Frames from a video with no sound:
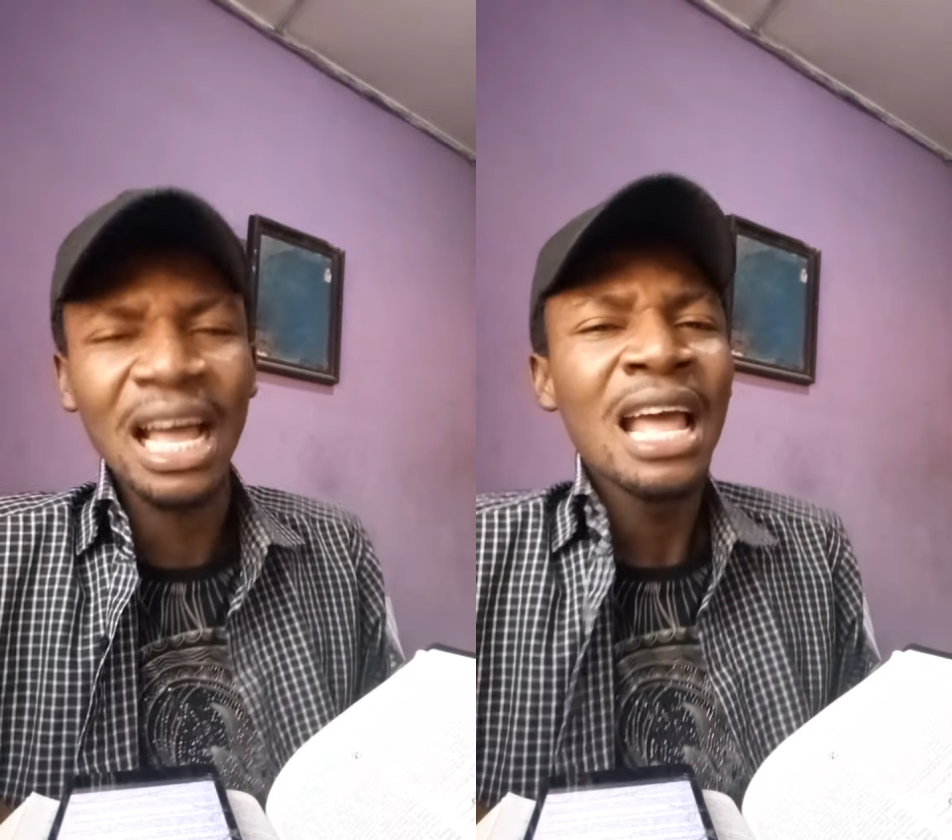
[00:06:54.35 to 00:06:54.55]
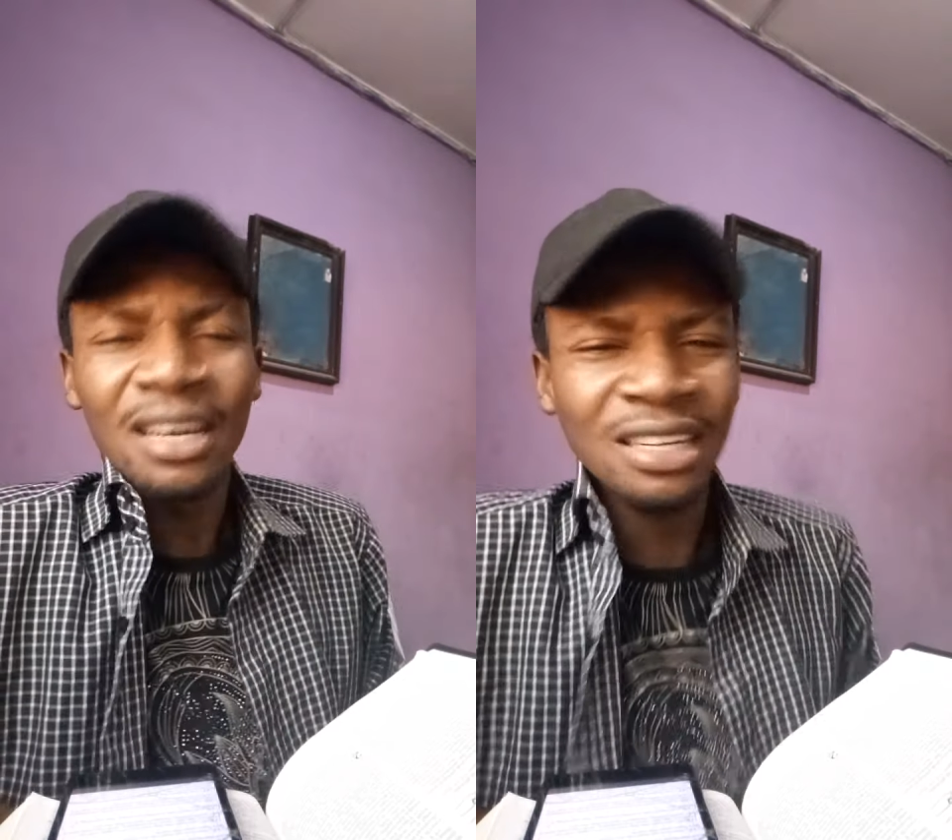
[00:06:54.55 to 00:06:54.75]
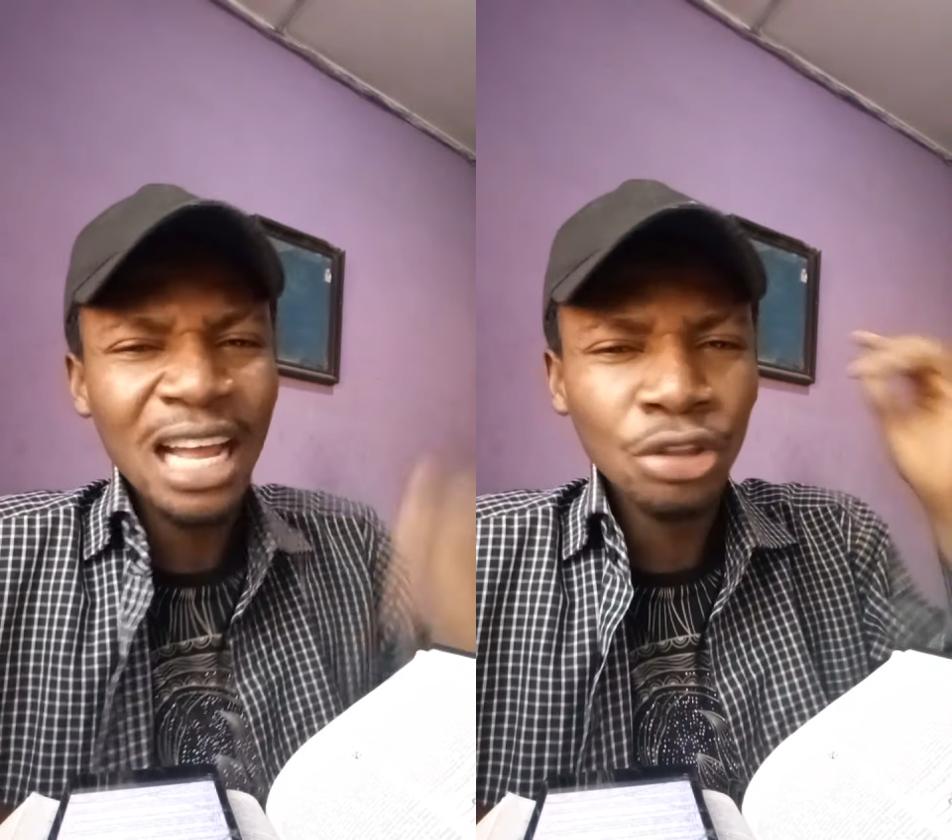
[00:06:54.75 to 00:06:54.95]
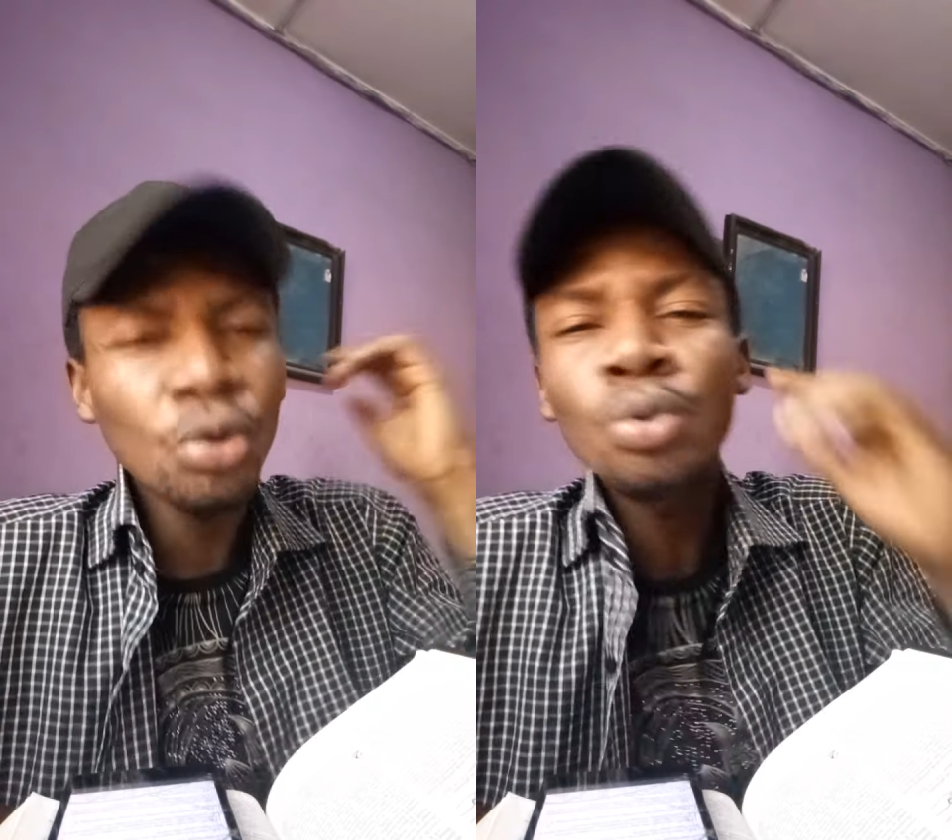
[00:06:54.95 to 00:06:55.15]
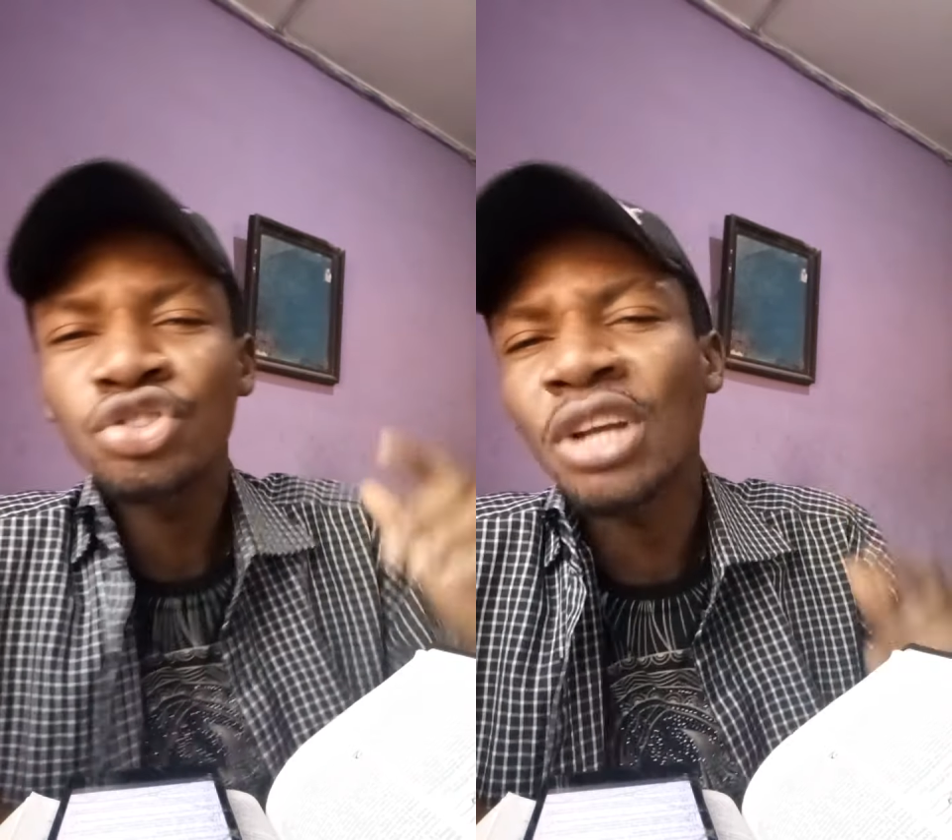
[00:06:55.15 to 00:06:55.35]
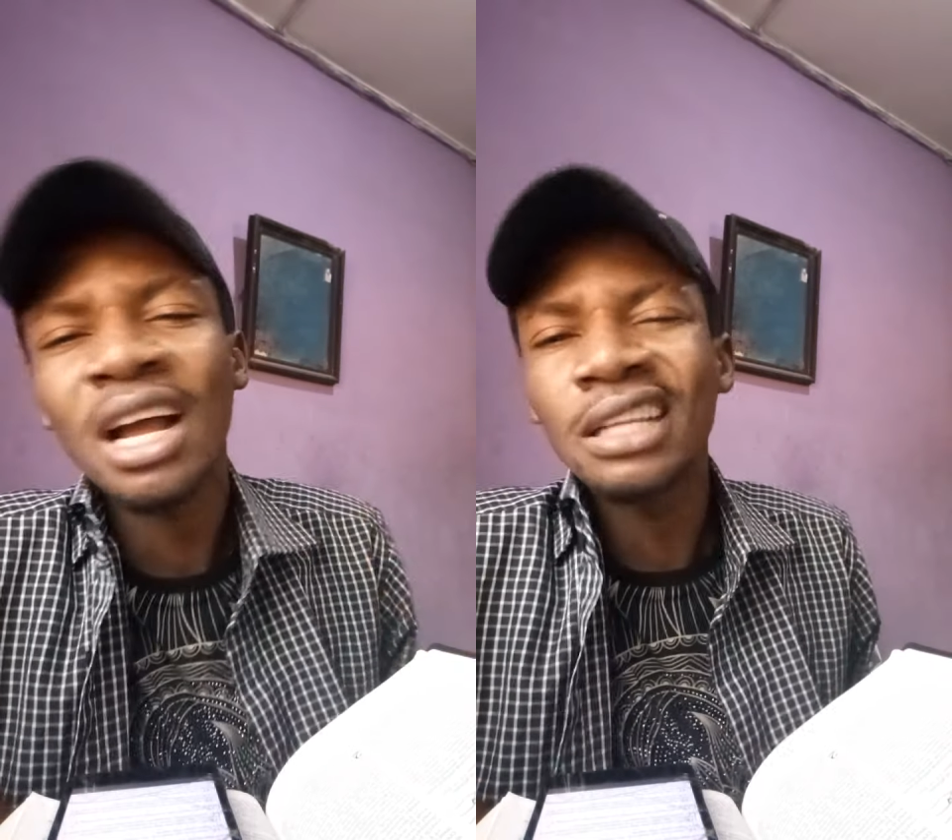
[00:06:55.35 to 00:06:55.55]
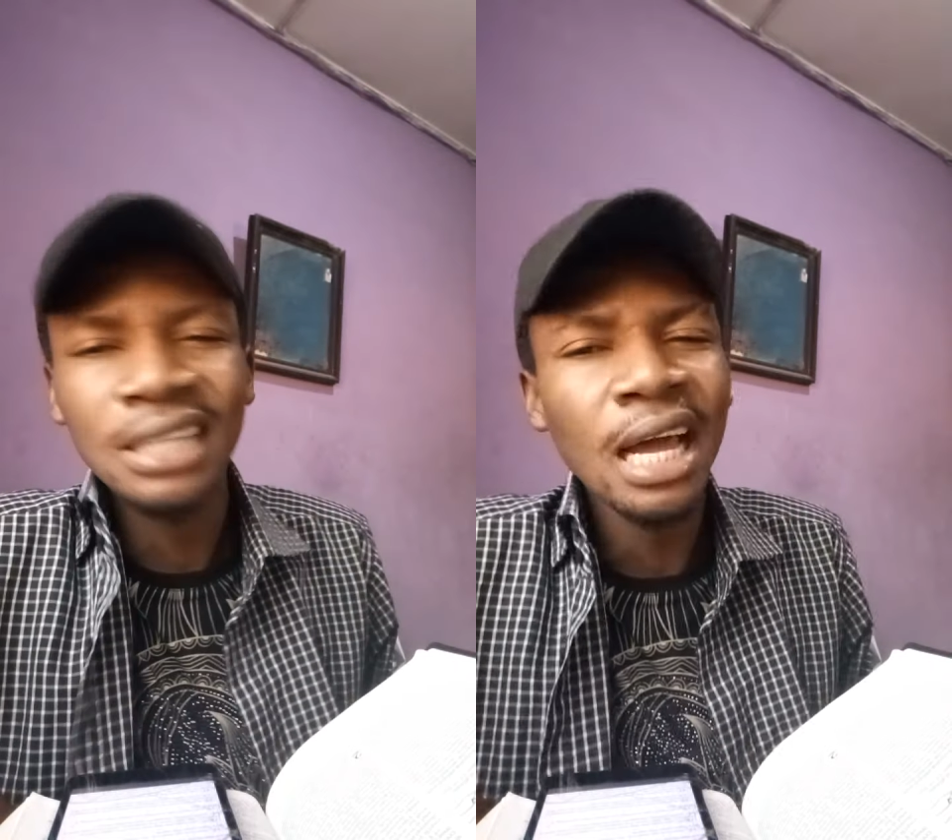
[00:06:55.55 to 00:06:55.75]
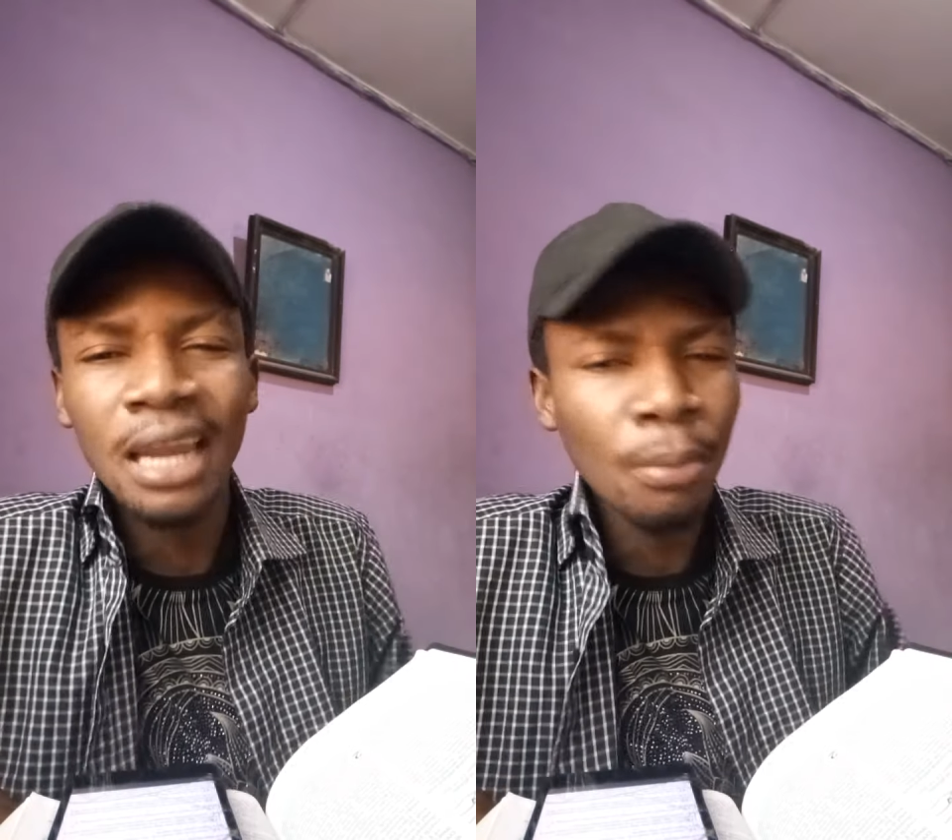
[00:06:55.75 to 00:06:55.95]
Ratosha
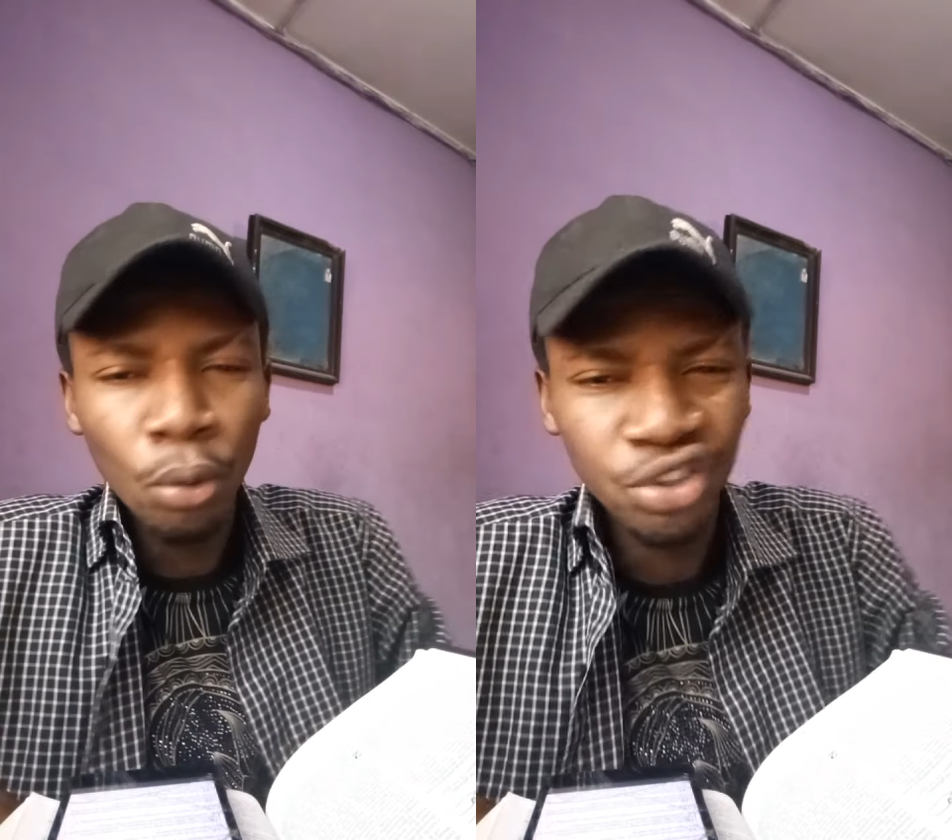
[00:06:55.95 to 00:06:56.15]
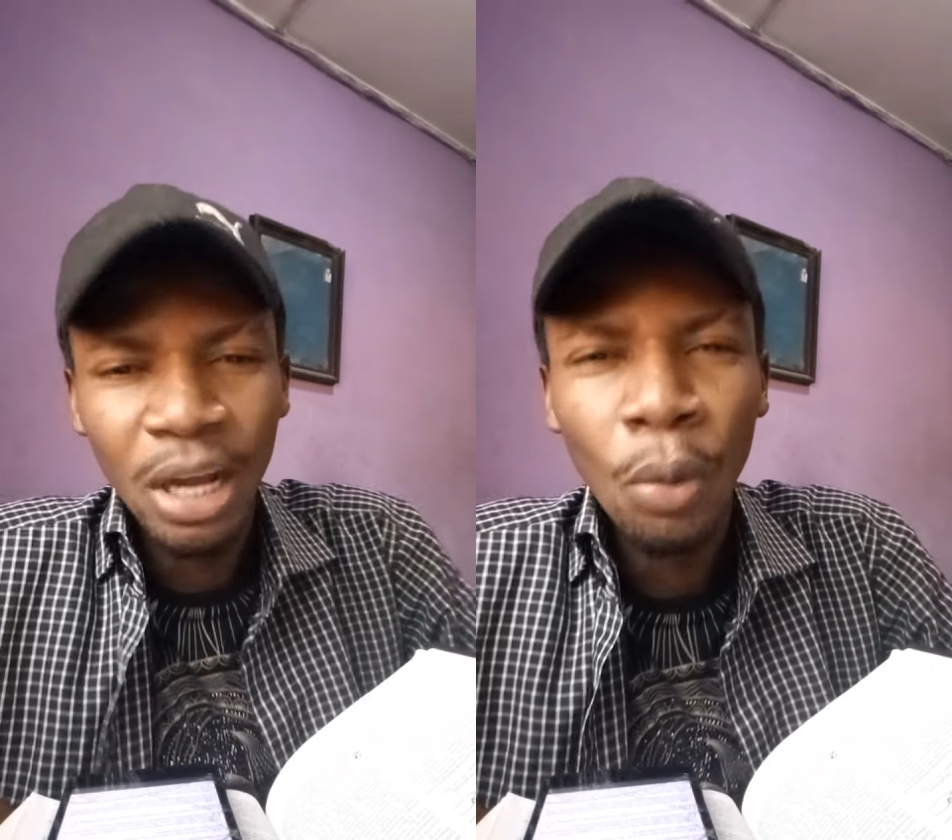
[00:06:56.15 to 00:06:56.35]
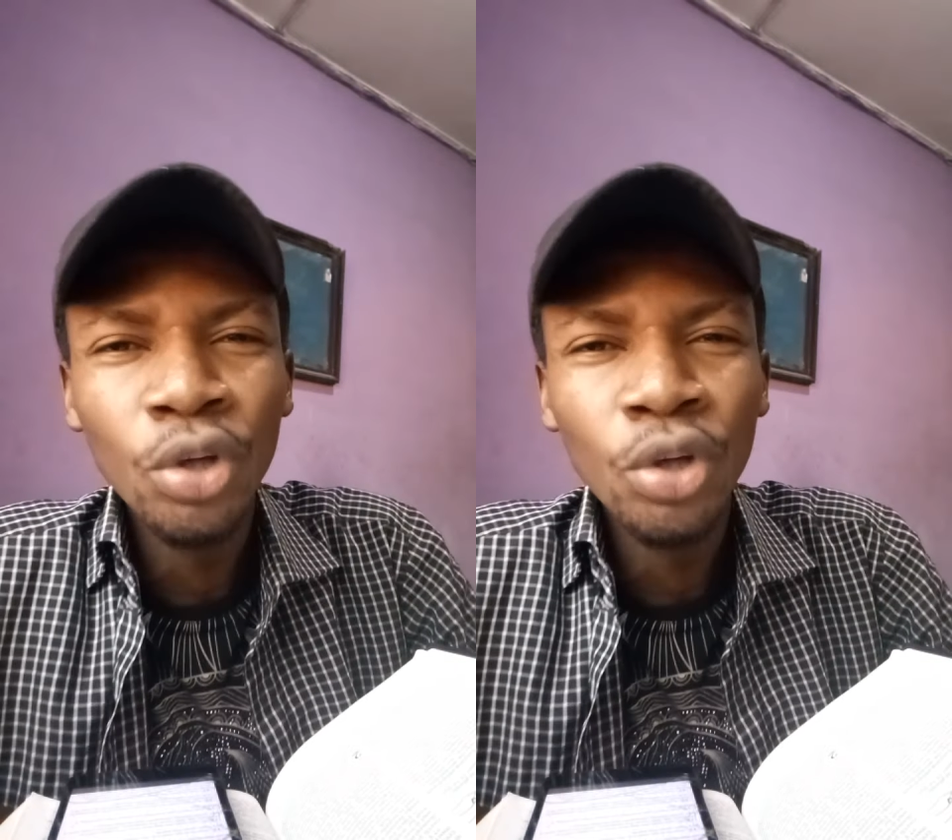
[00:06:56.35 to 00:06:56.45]
katalaboshia,